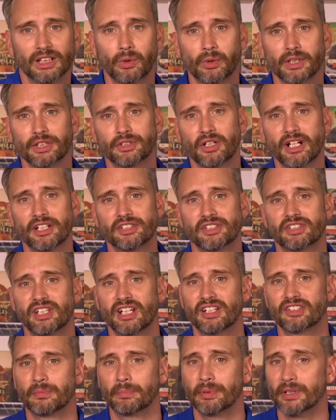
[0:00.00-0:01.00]
Lori tries to
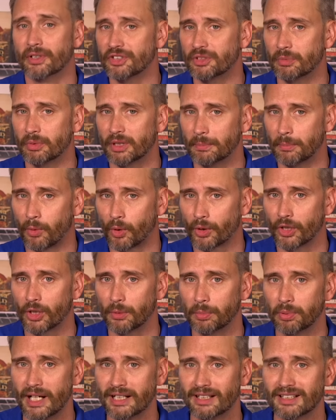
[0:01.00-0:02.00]
take some pills that would abort her
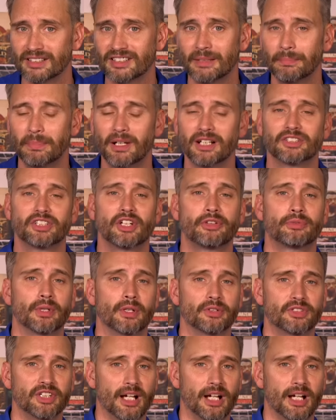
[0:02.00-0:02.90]
pregnancy, but she throws